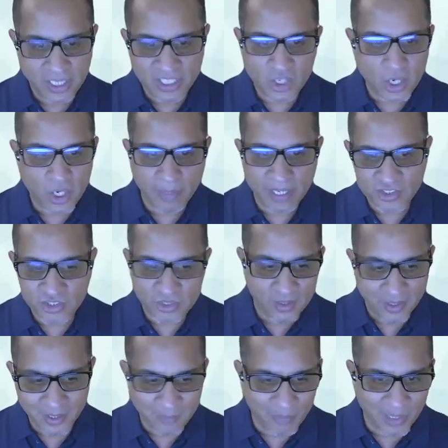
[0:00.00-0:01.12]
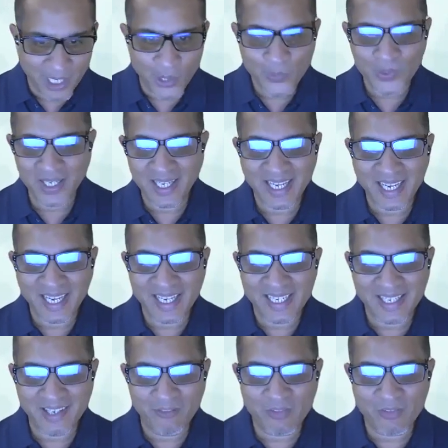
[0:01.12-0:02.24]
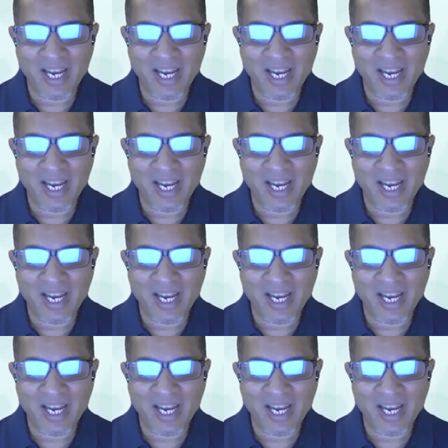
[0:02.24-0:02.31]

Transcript: please comment below, and